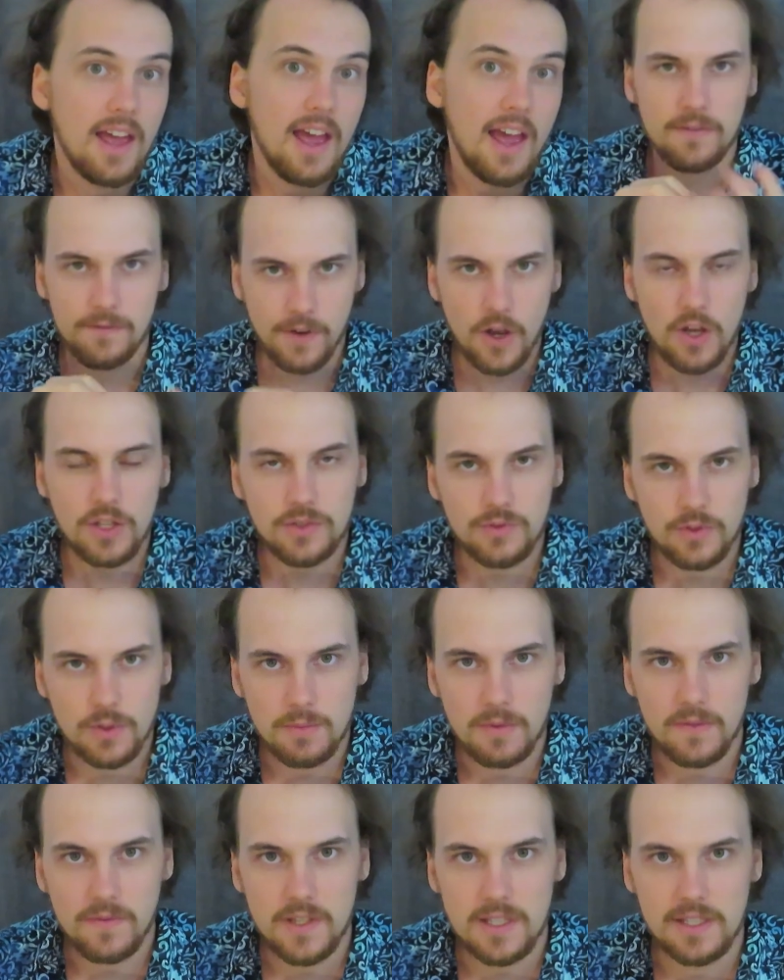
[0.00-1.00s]
The first
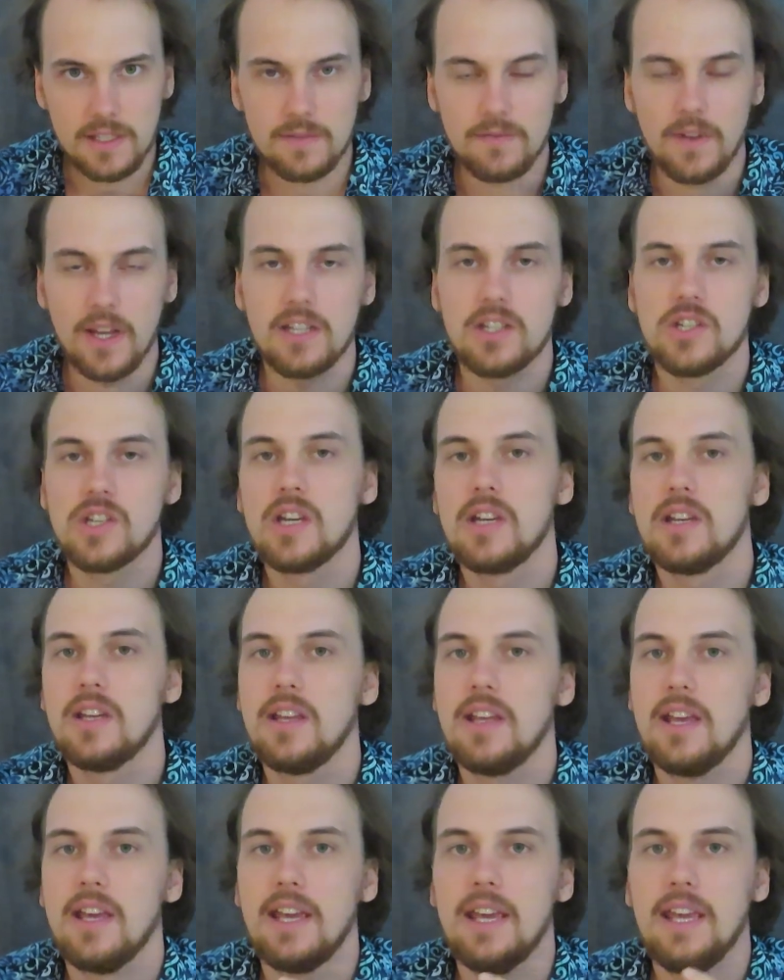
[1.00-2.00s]
room of this adventure
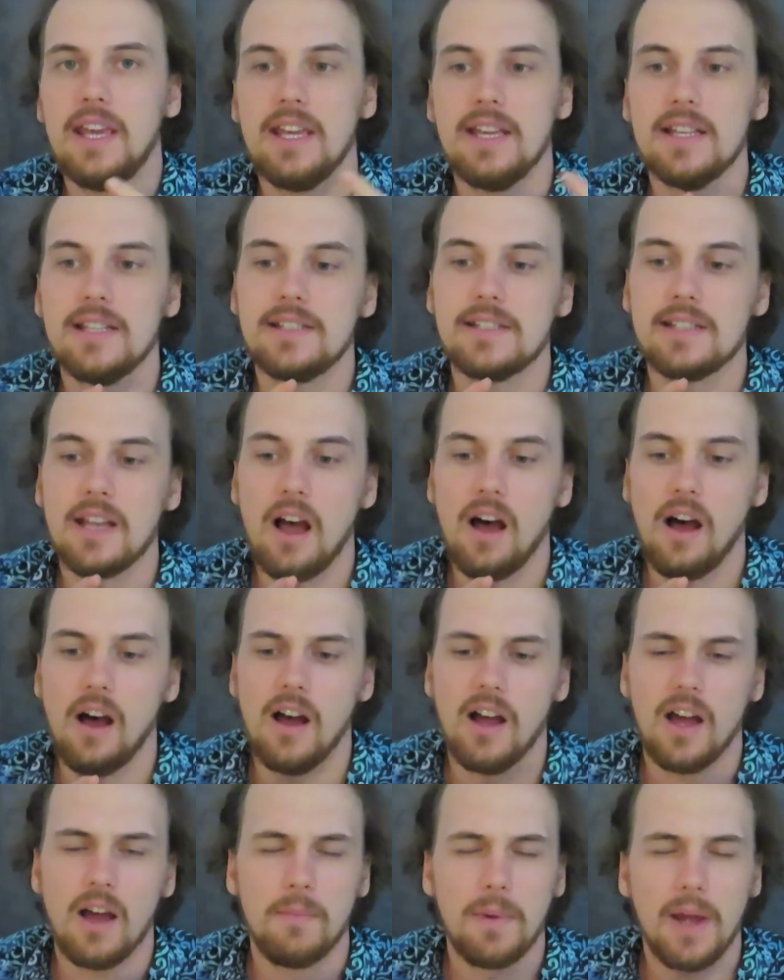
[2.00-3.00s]
is
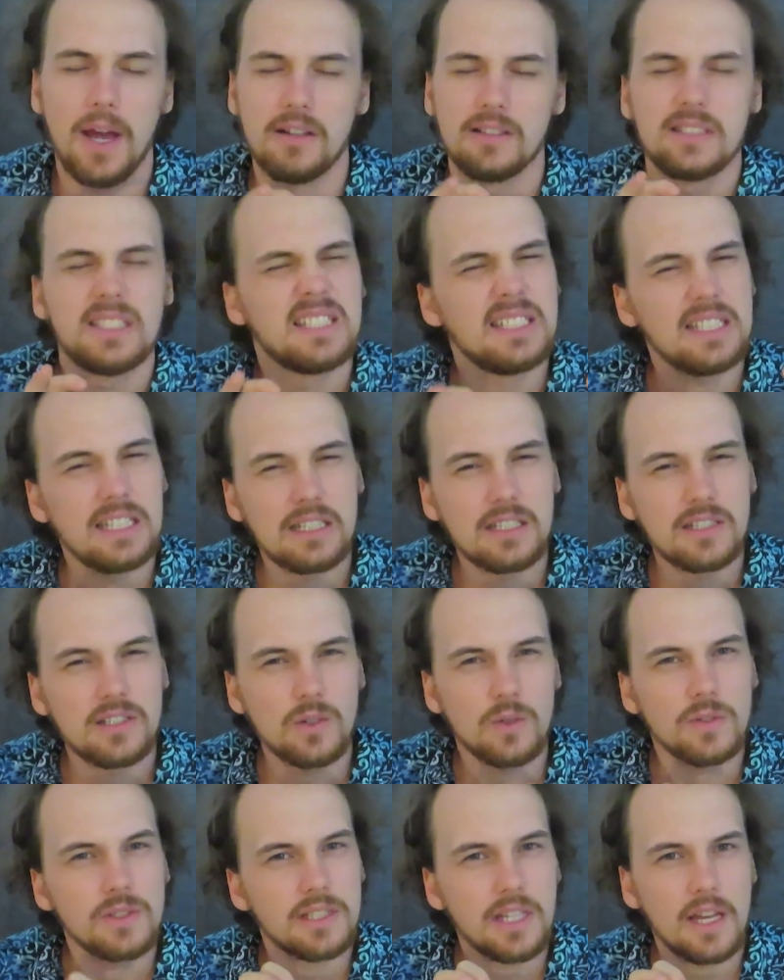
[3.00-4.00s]
about 6
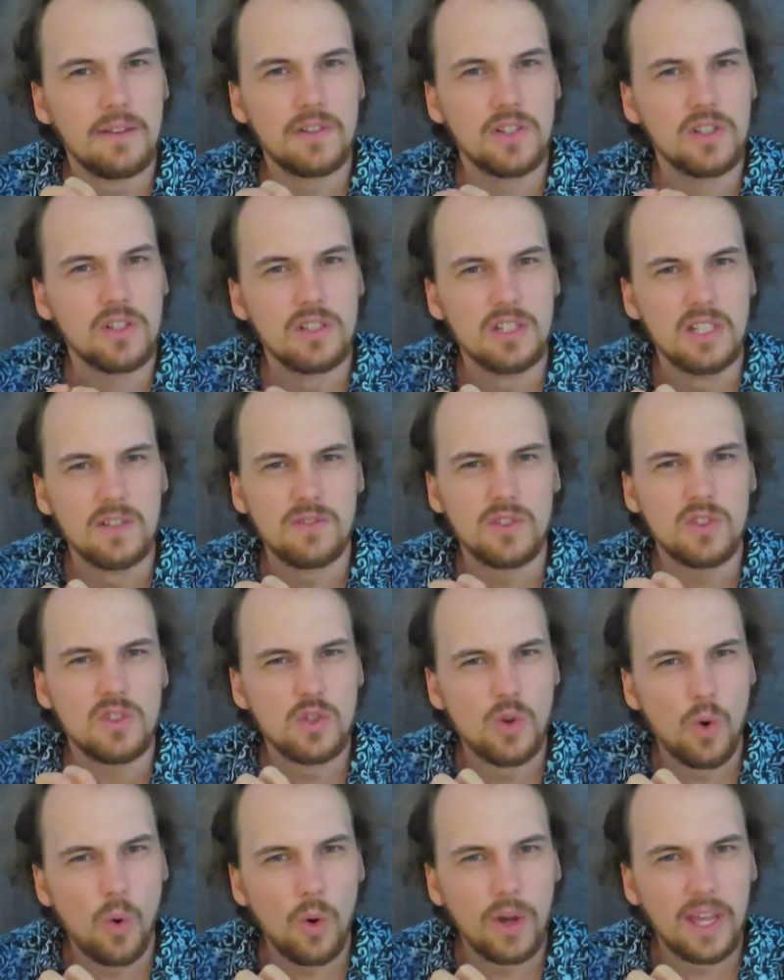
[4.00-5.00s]
or 7
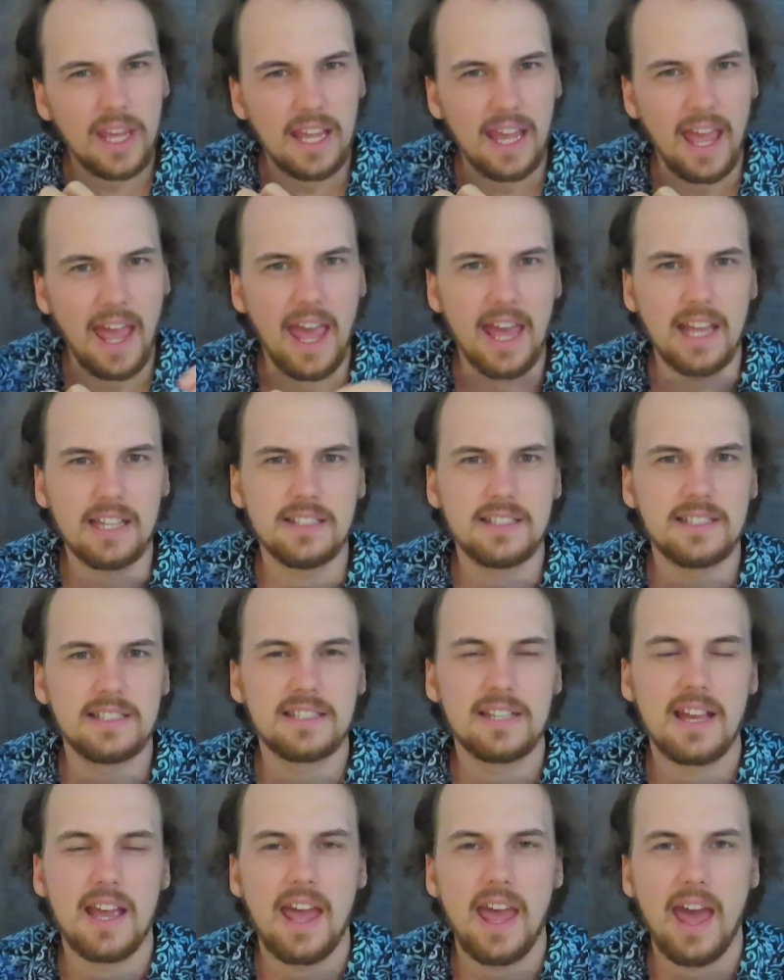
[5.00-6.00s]
different talking
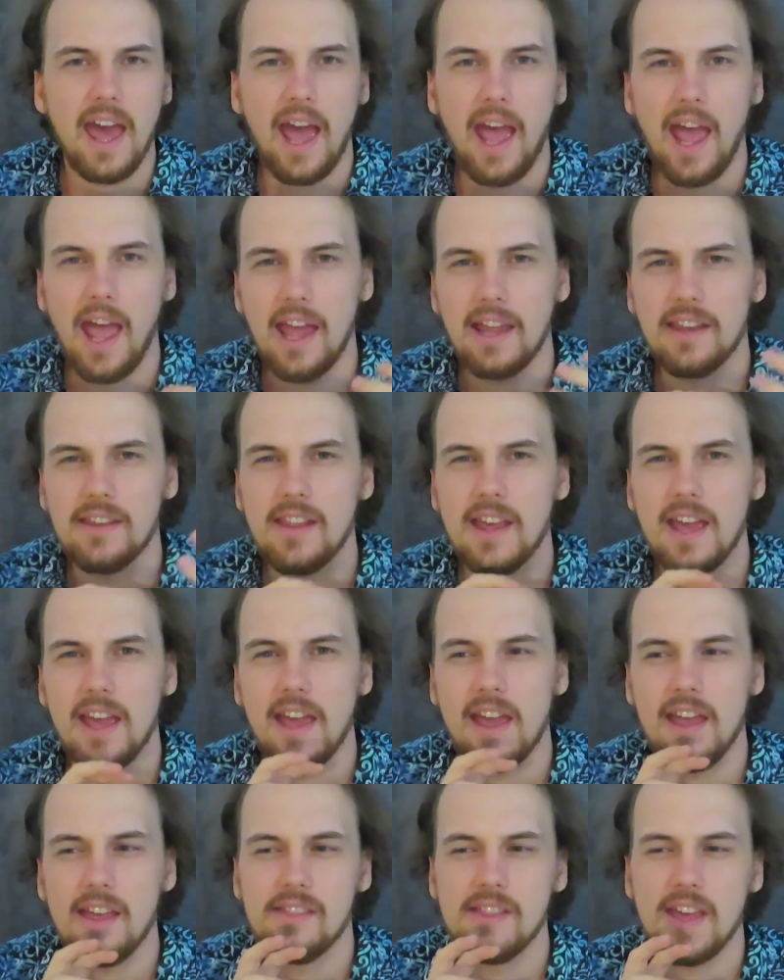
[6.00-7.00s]
heads, and
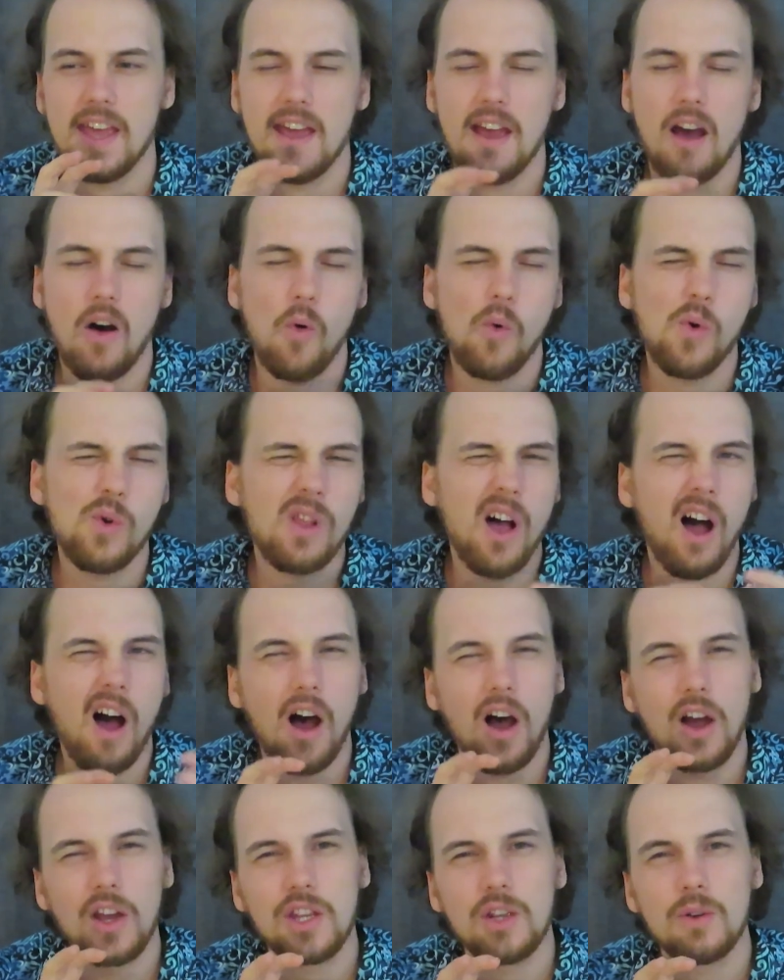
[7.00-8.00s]
they're all
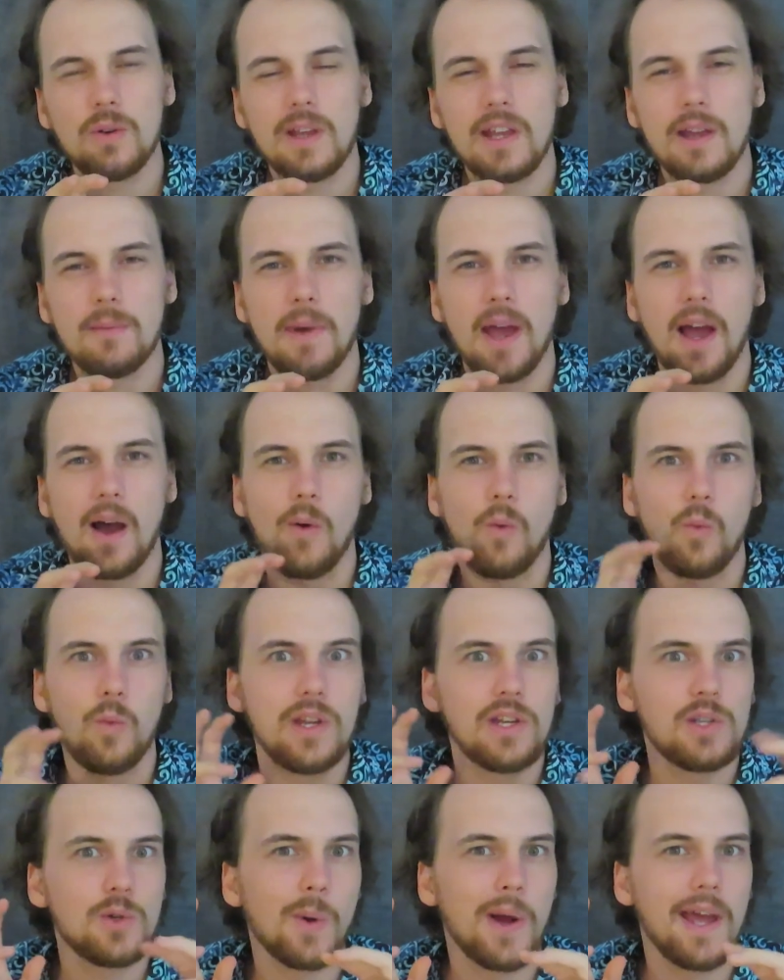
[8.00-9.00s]
arguing about
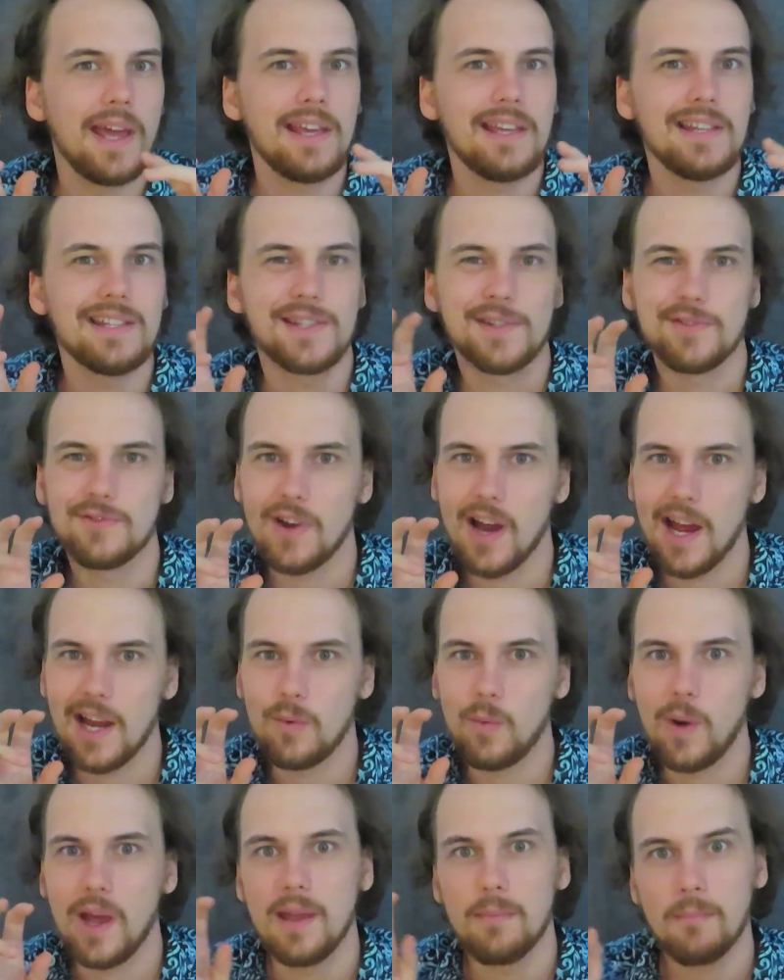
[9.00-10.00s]
which way is the
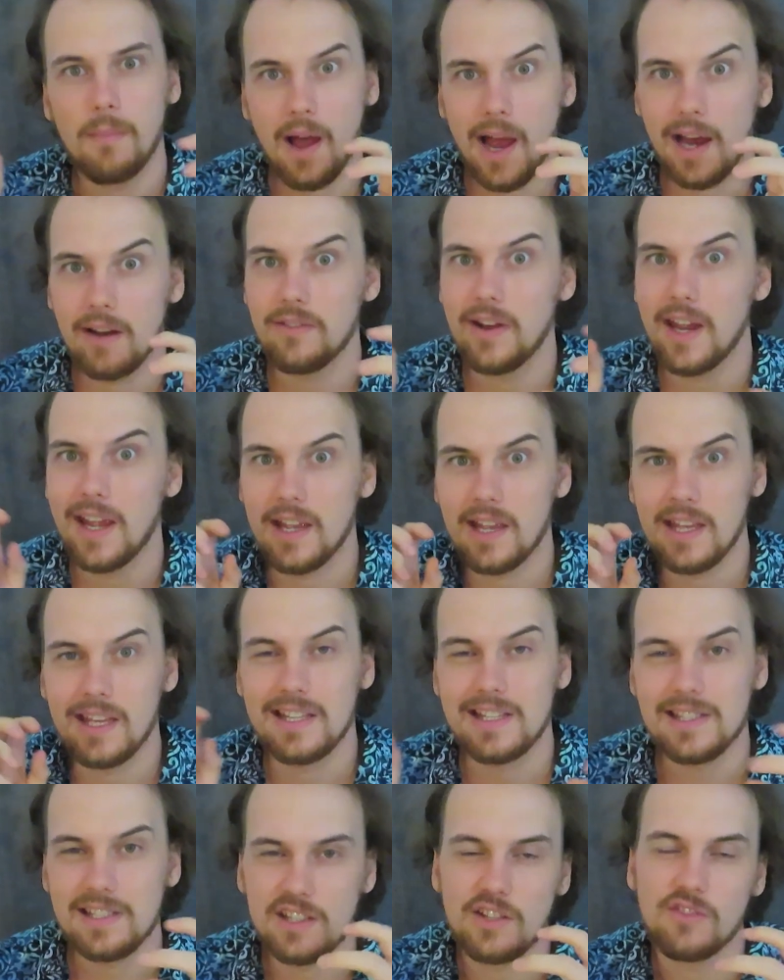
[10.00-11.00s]
right way, my way
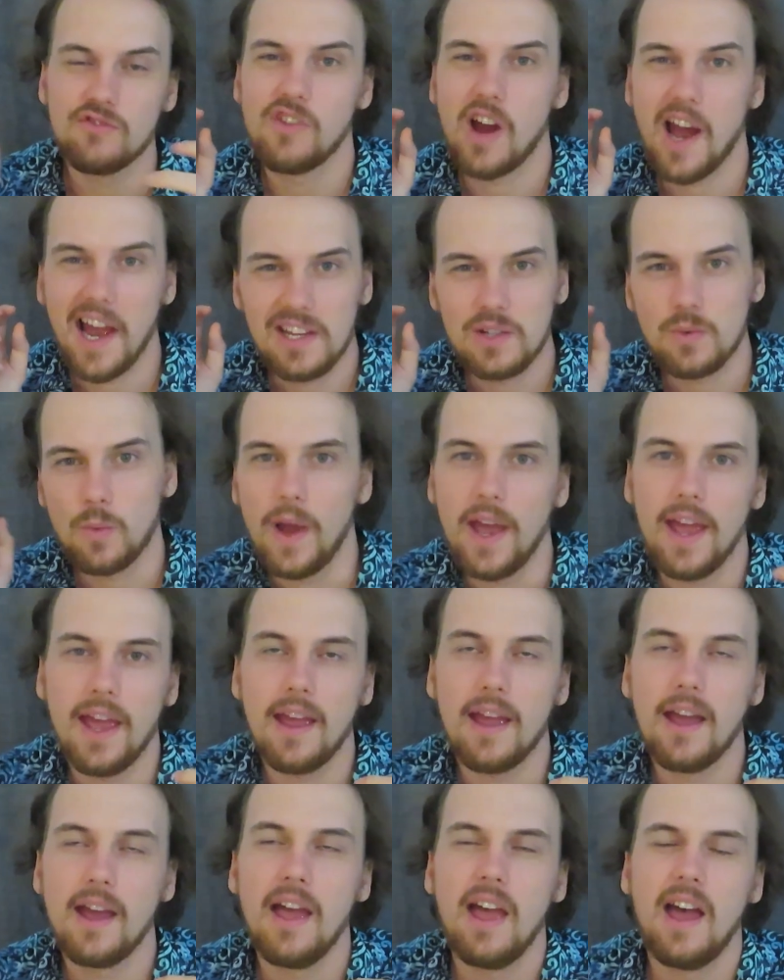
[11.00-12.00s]
is the right
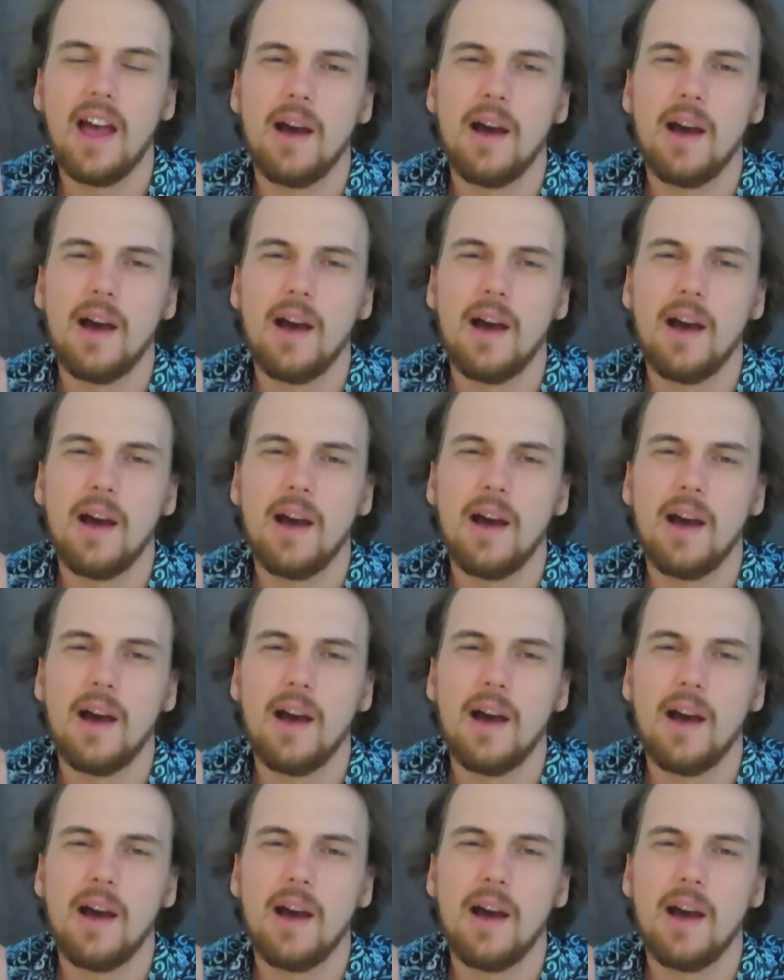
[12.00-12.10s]
way.